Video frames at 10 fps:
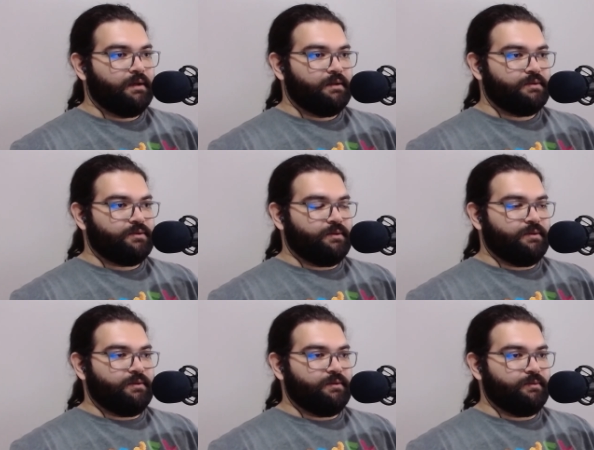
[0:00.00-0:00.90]

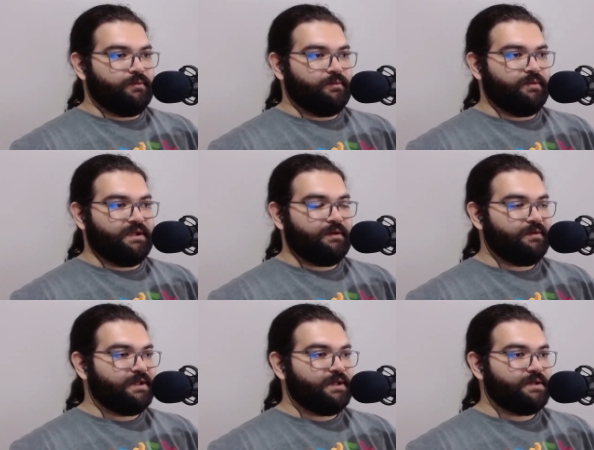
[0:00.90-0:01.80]
So whatever
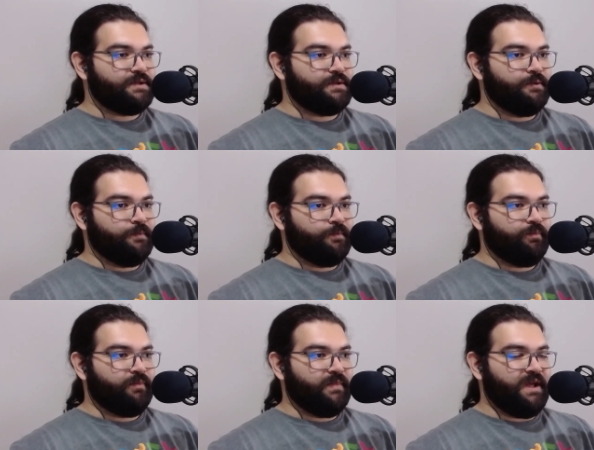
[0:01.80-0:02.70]
it is,
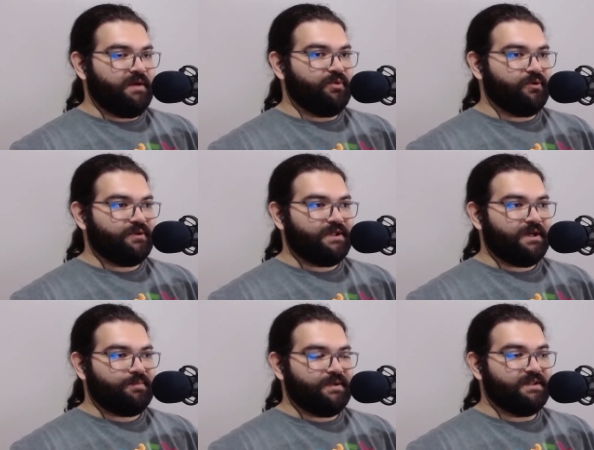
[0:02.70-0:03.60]
they brought it
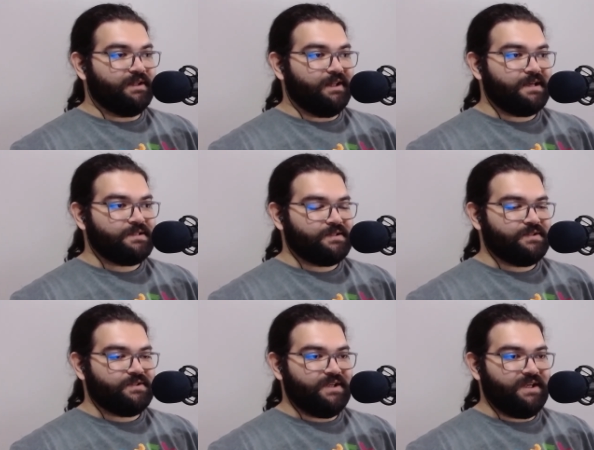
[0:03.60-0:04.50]
up in the last
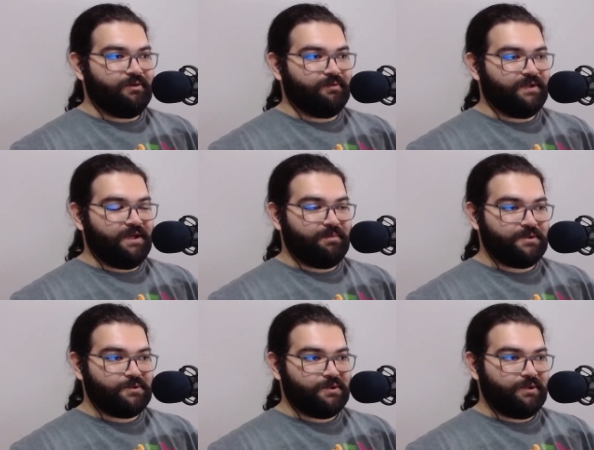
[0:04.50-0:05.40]
scene of the
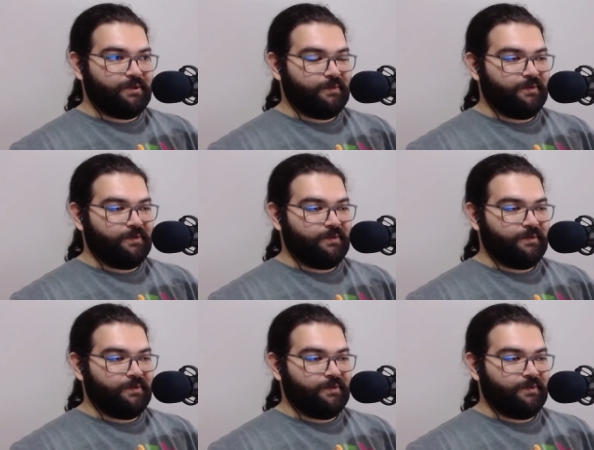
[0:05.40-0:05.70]
episode.